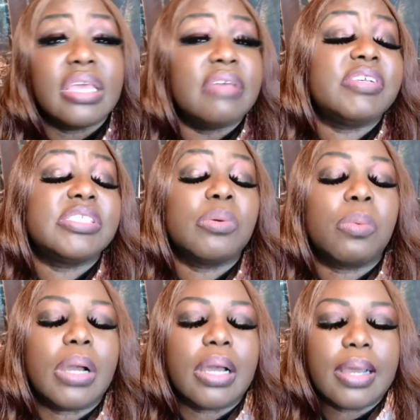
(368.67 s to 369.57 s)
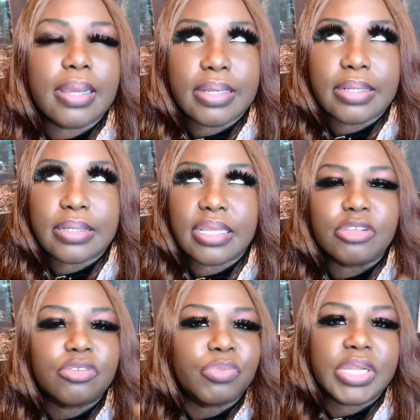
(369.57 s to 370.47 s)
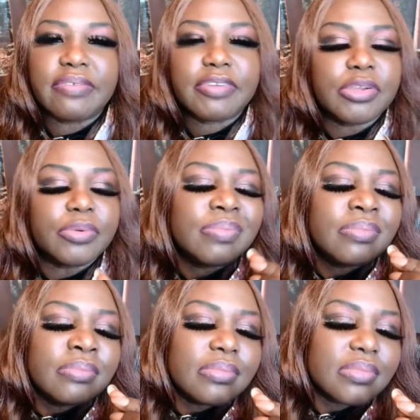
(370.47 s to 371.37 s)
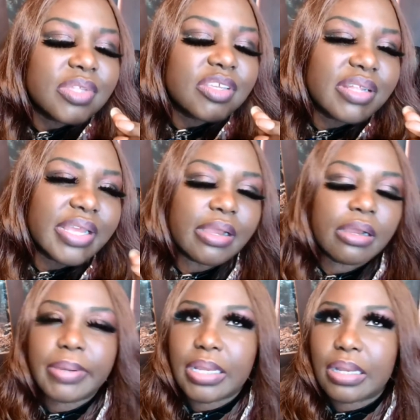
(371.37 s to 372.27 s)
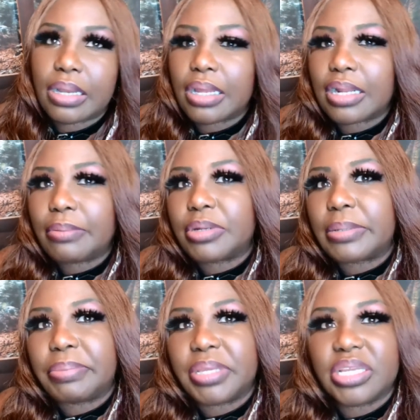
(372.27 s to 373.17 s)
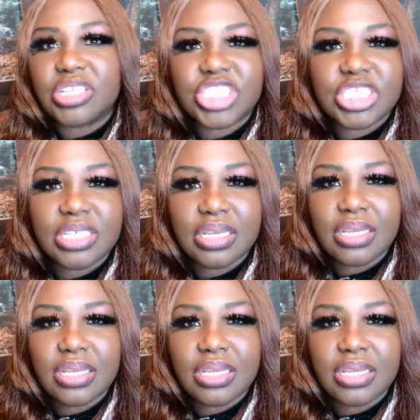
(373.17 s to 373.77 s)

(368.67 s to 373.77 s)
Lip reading: If it's a wine and you're like, oh my God, I'm on a beach.